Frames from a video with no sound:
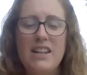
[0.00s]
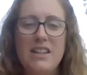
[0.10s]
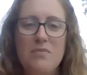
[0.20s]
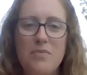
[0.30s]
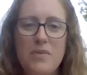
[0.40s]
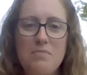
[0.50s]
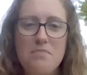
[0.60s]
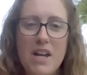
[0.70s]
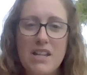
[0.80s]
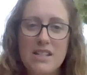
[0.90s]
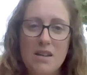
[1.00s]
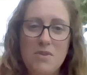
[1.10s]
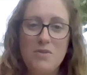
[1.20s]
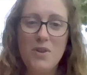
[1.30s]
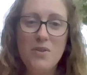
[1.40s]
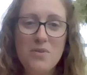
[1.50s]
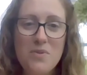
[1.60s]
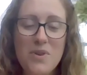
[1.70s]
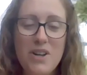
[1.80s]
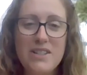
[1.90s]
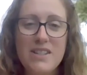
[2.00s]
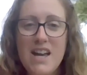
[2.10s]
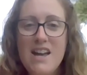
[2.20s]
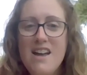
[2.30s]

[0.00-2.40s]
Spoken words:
And then by the time you know the rules